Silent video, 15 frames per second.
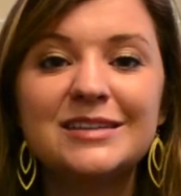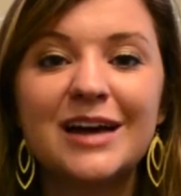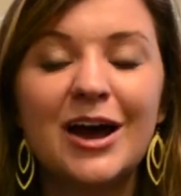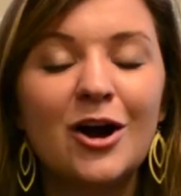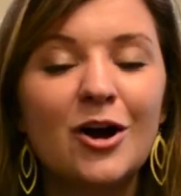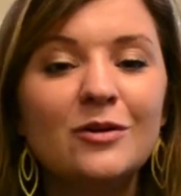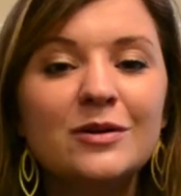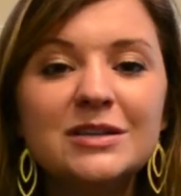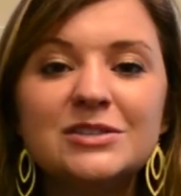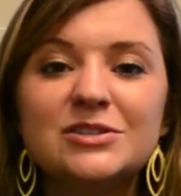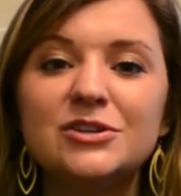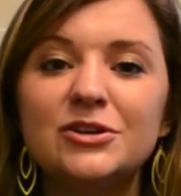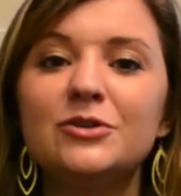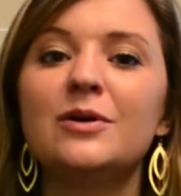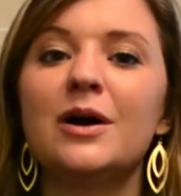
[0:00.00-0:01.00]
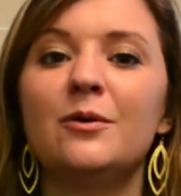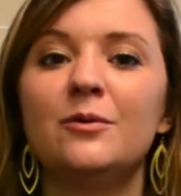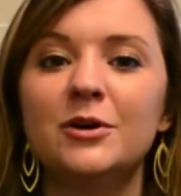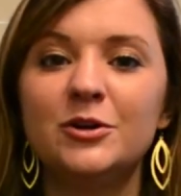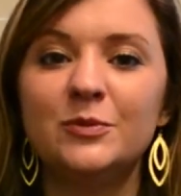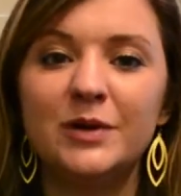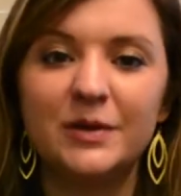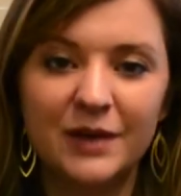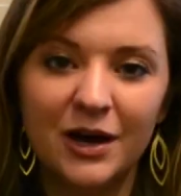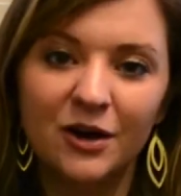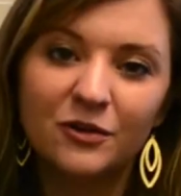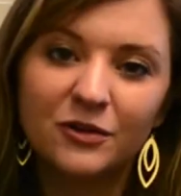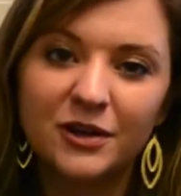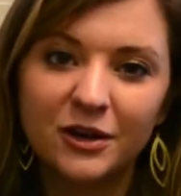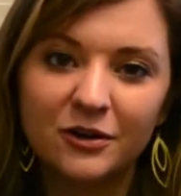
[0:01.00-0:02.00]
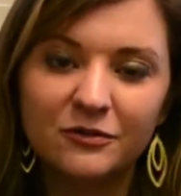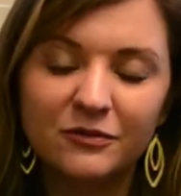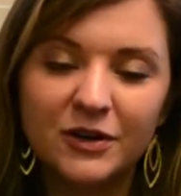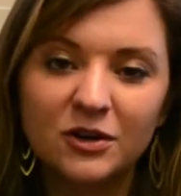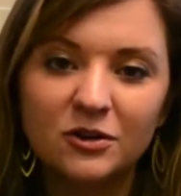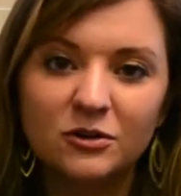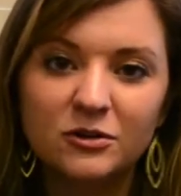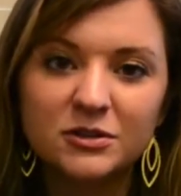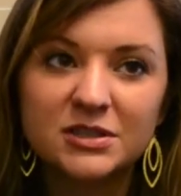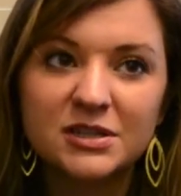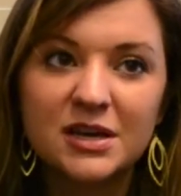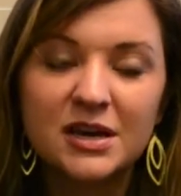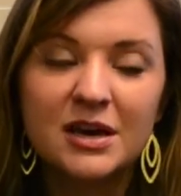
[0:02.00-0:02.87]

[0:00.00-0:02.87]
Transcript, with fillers: I always knew I wanted to be in the healthcare field.